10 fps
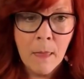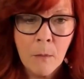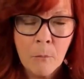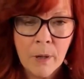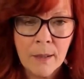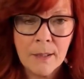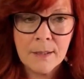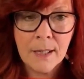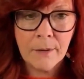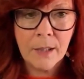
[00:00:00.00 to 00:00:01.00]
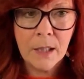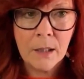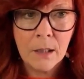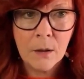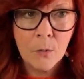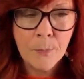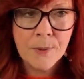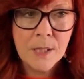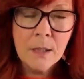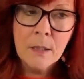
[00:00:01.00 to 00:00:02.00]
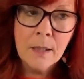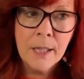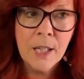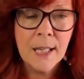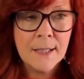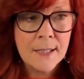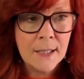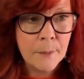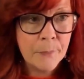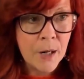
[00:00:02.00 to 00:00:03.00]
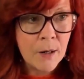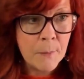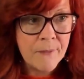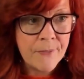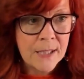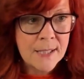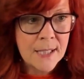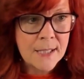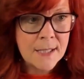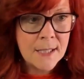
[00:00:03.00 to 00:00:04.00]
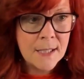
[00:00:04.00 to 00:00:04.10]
bring this down here. Whoops, and you can't see it up there. Let me fix this.